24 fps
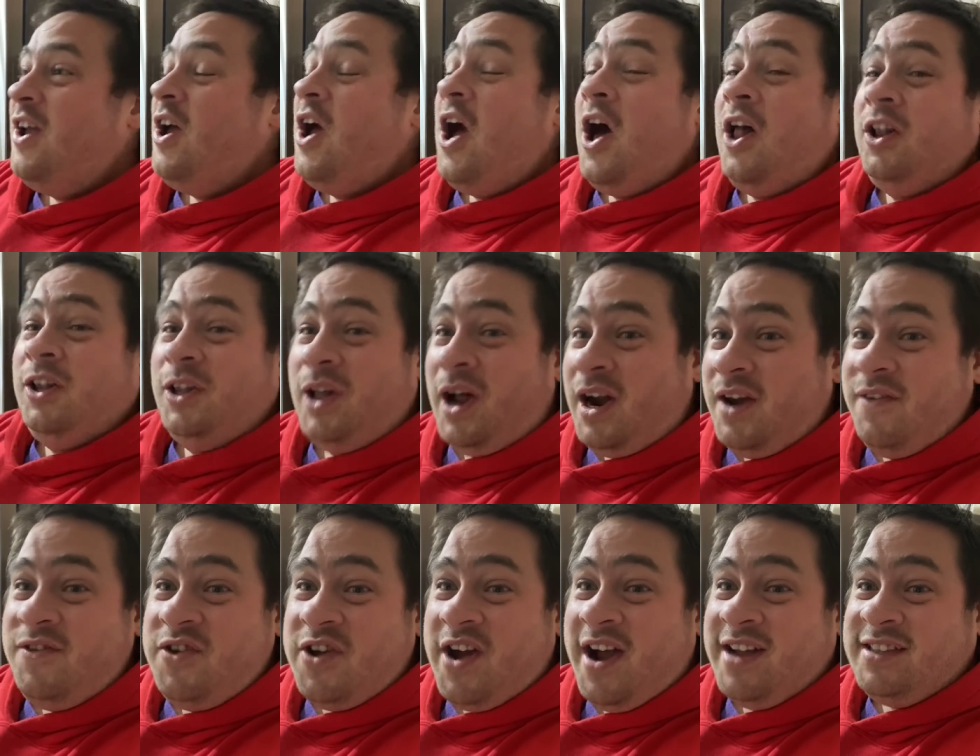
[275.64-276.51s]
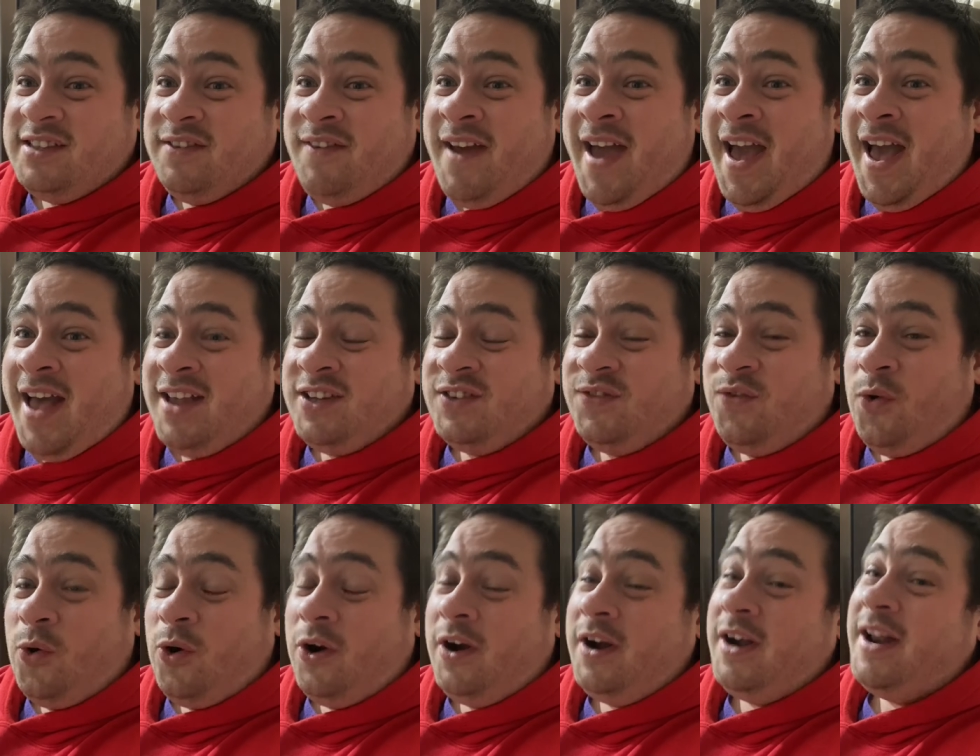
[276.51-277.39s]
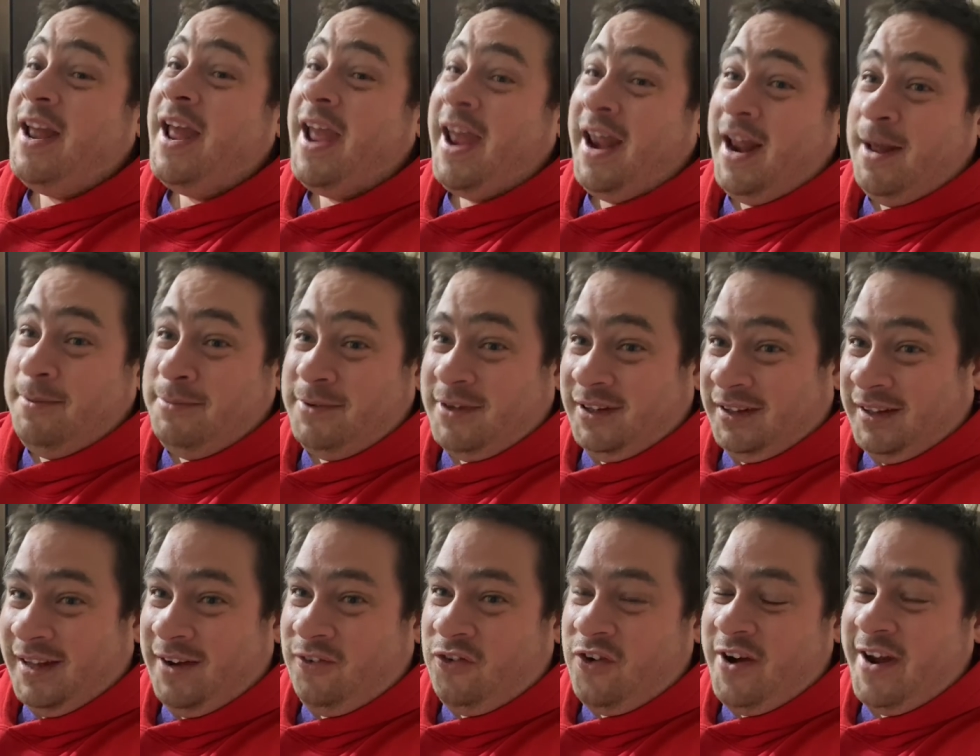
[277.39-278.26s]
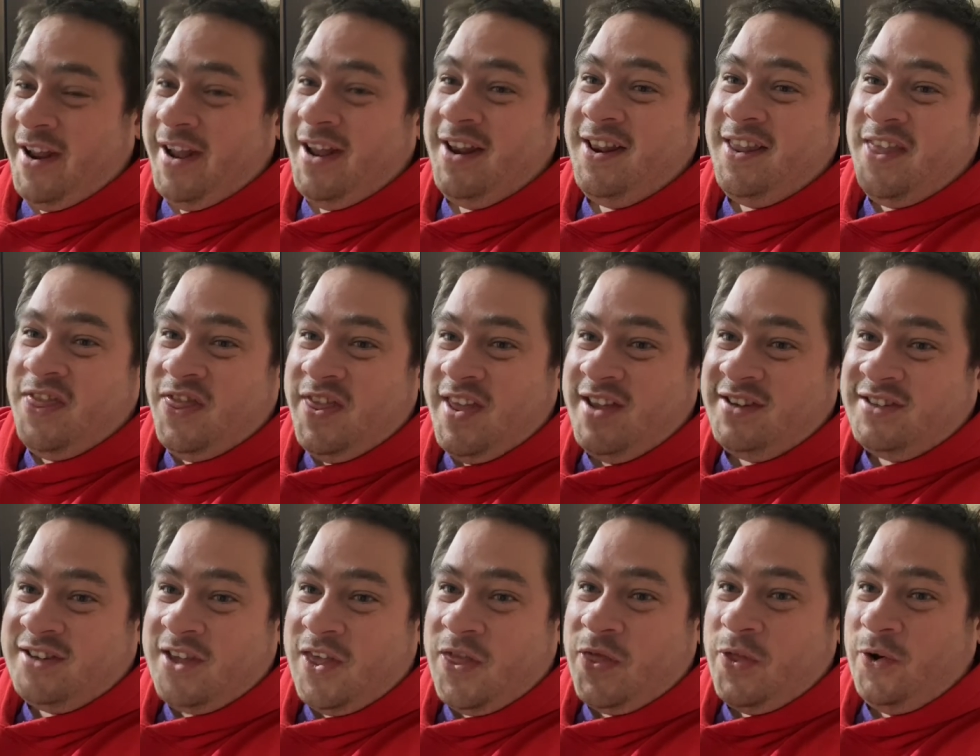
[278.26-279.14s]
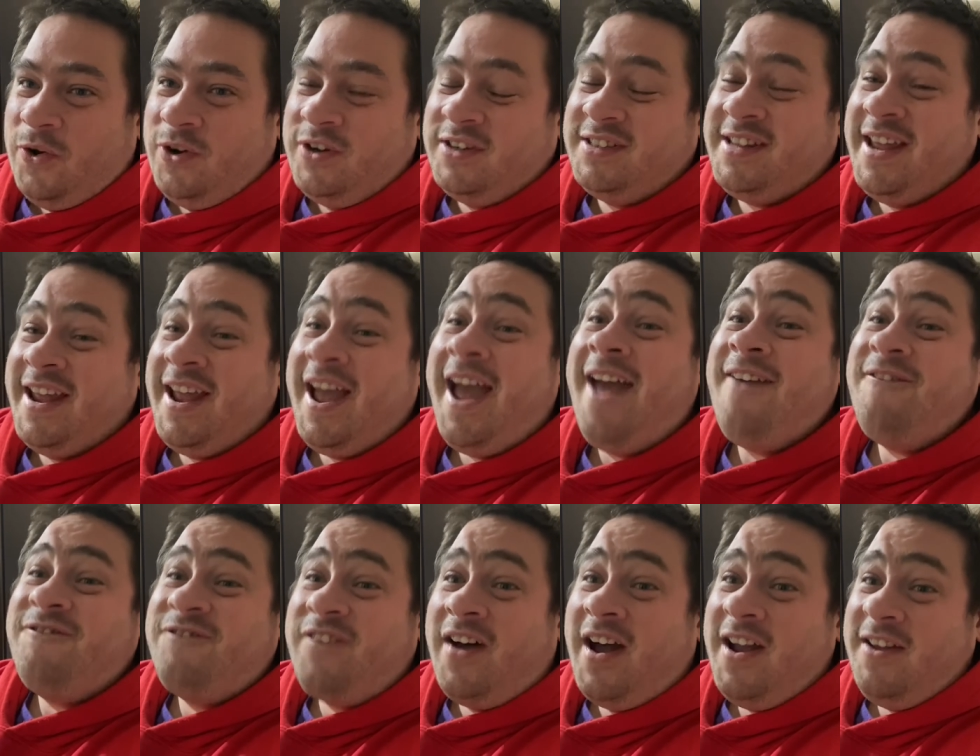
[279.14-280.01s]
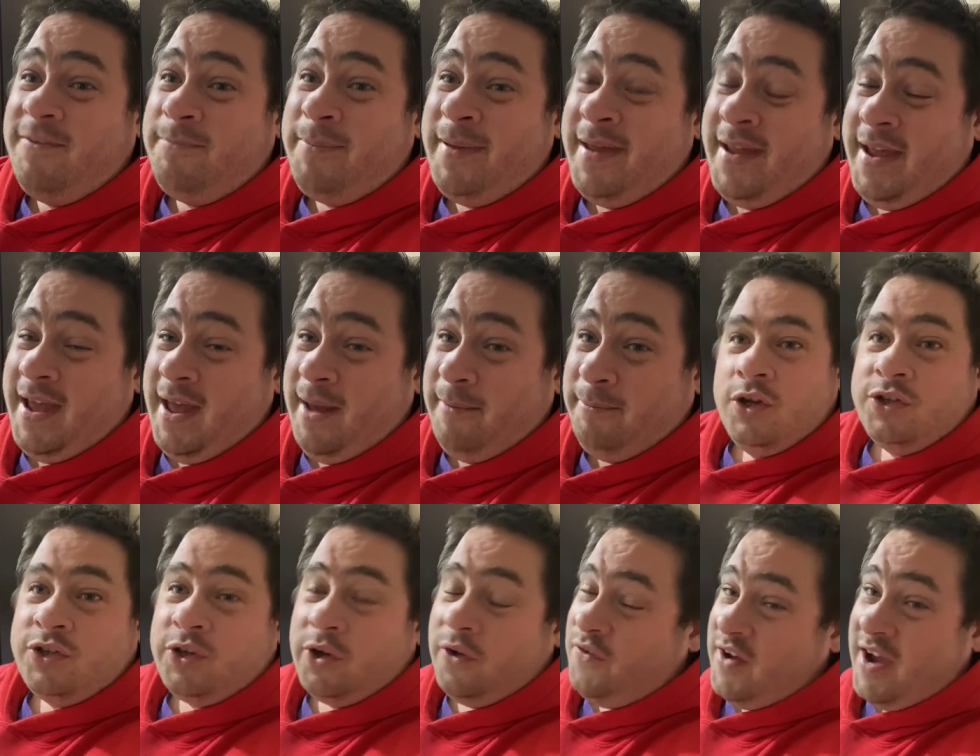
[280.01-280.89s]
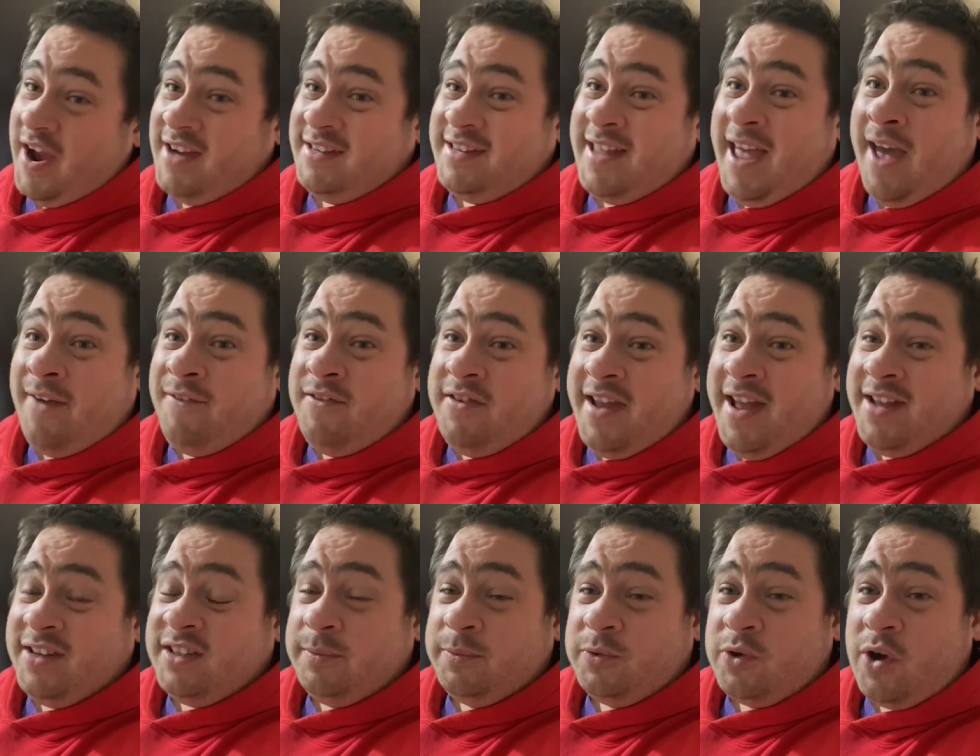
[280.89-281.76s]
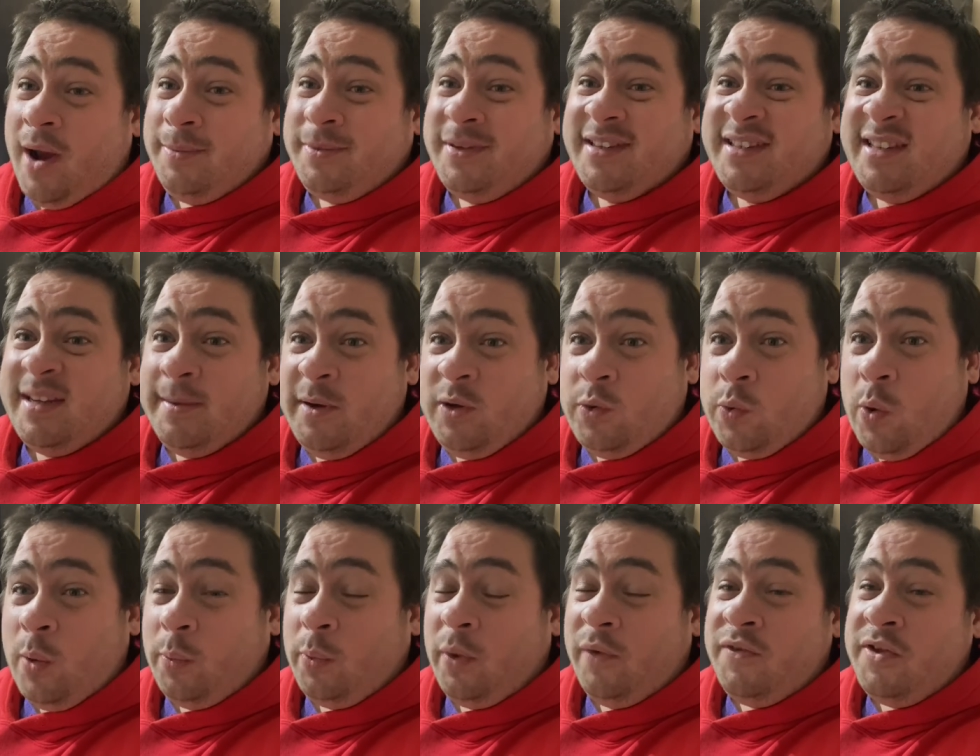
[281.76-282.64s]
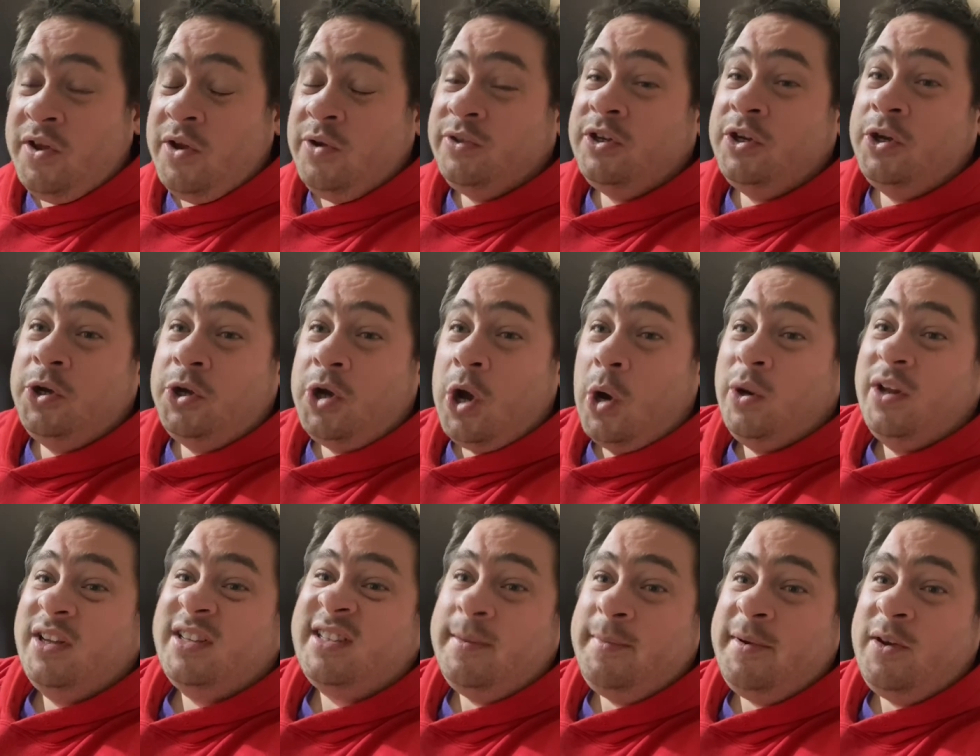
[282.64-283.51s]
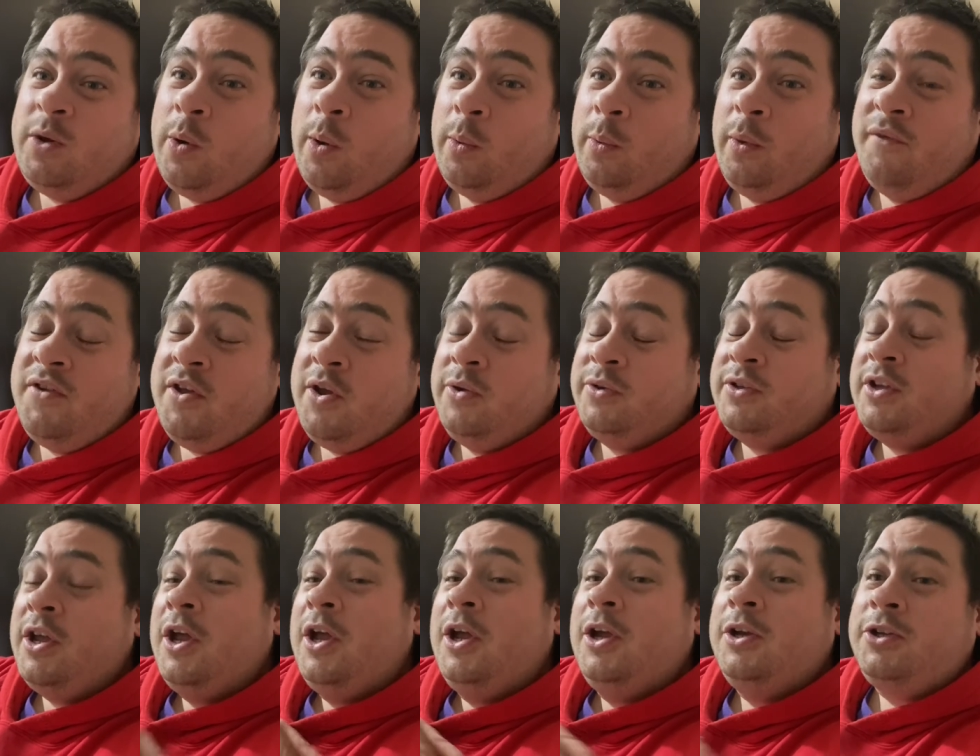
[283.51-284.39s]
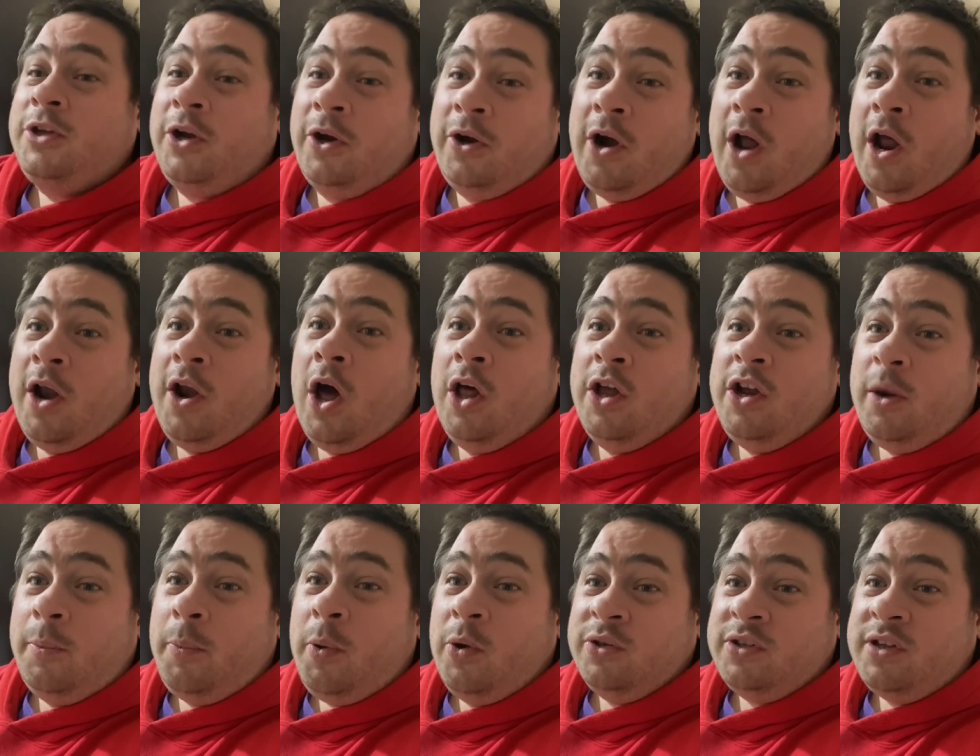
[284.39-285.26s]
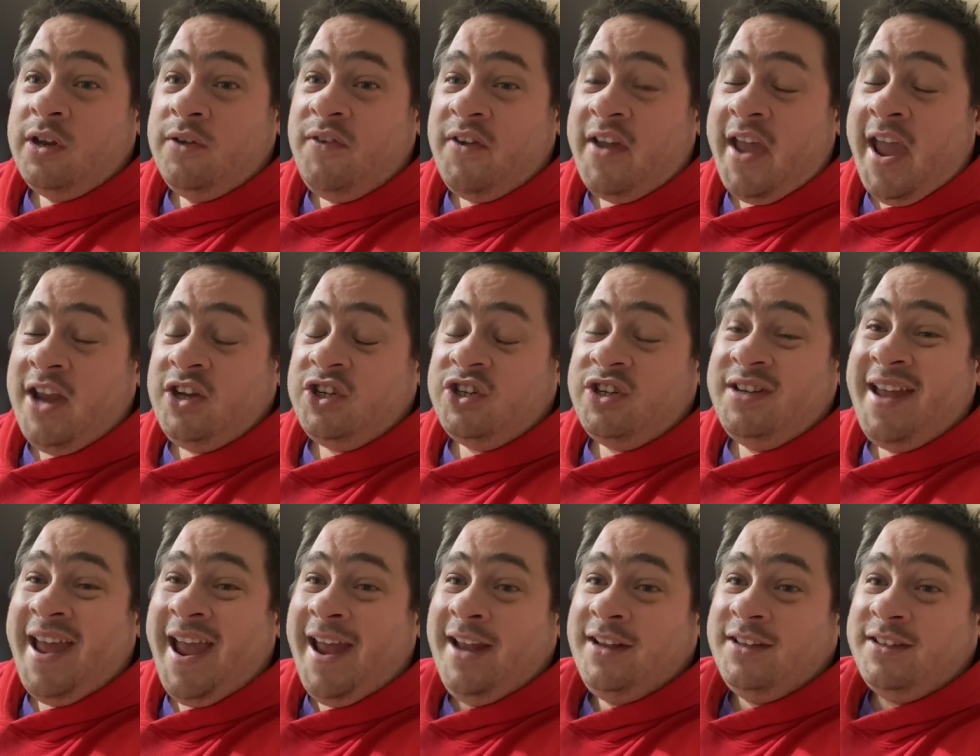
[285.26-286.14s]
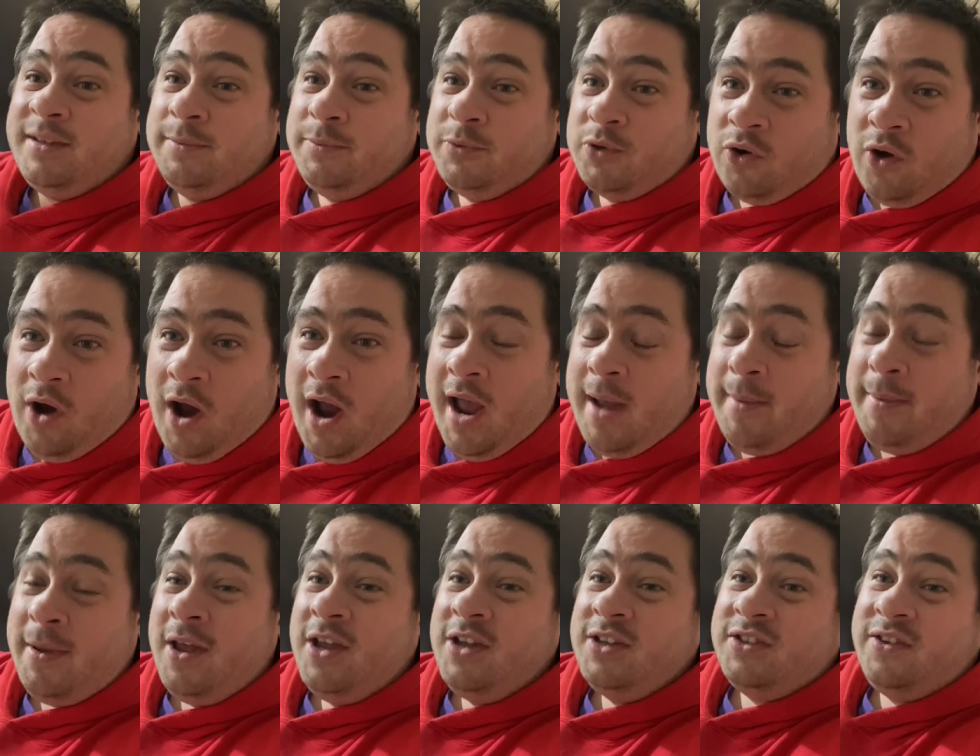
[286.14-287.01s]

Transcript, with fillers: A lot of you guys have asked for it, and I'm delivering it this Thursday at five p m So if you guys haven't yet subscribed to C B twelve Reviews, go to C B twelve Reviews, turn on all your post notification and subscribe.